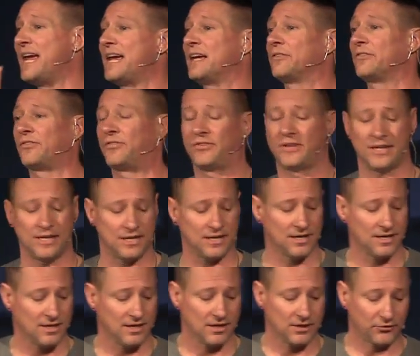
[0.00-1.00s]
can't see
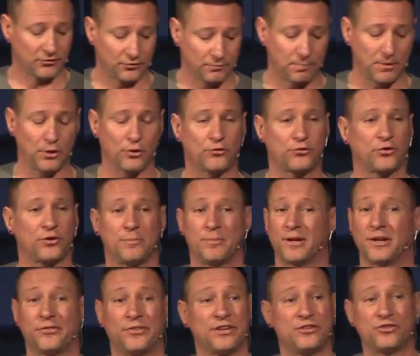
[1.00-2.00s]
spiritually
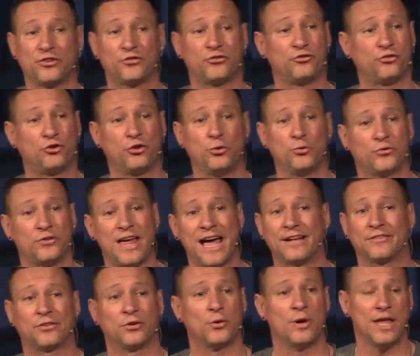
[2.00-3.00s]
because they just choose
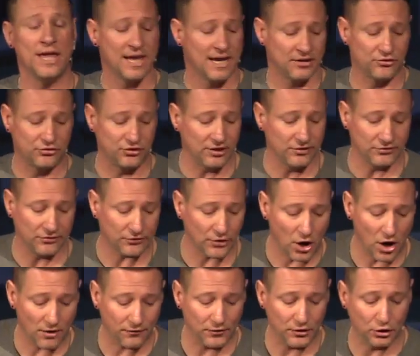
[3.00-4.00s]
not to. And Jesus
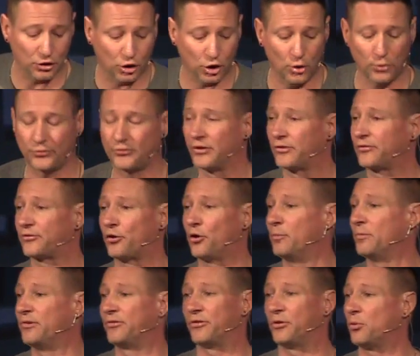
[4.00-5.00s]
often closed his
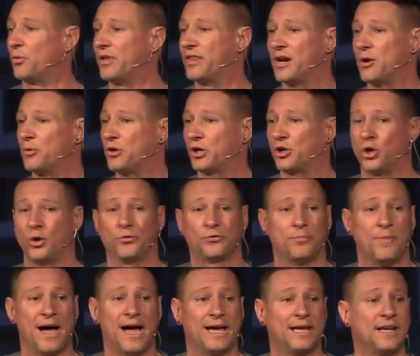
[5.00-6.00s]
sermons in the way that I want to close
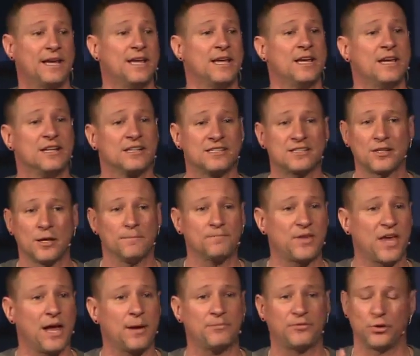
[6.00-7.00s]
mine.
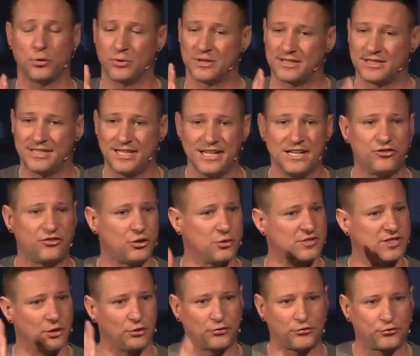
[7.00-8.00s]
Sometimes he would teach, he'd
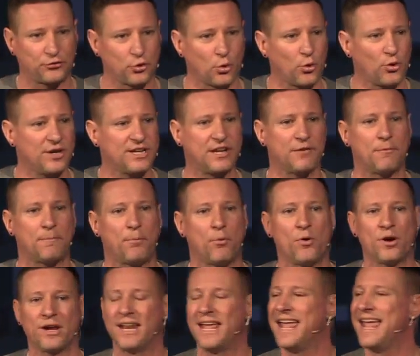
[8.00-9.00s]
tell a story, give a
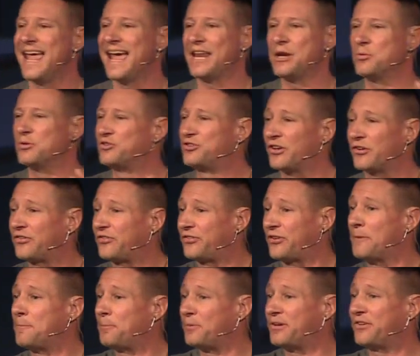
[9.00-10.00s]
point, and he would just
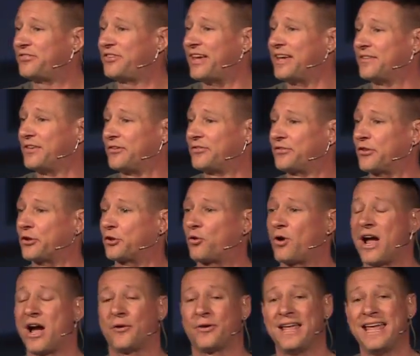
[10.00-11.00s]
simply say this to the
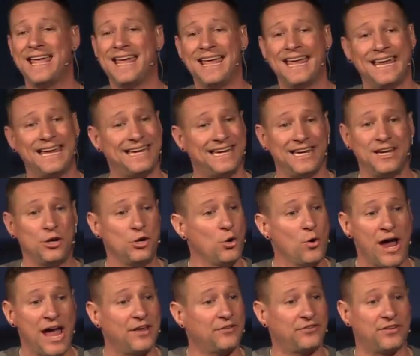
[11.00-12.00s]
crowd. He who
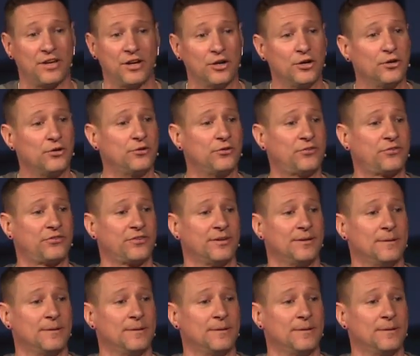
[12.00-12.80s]
has ears,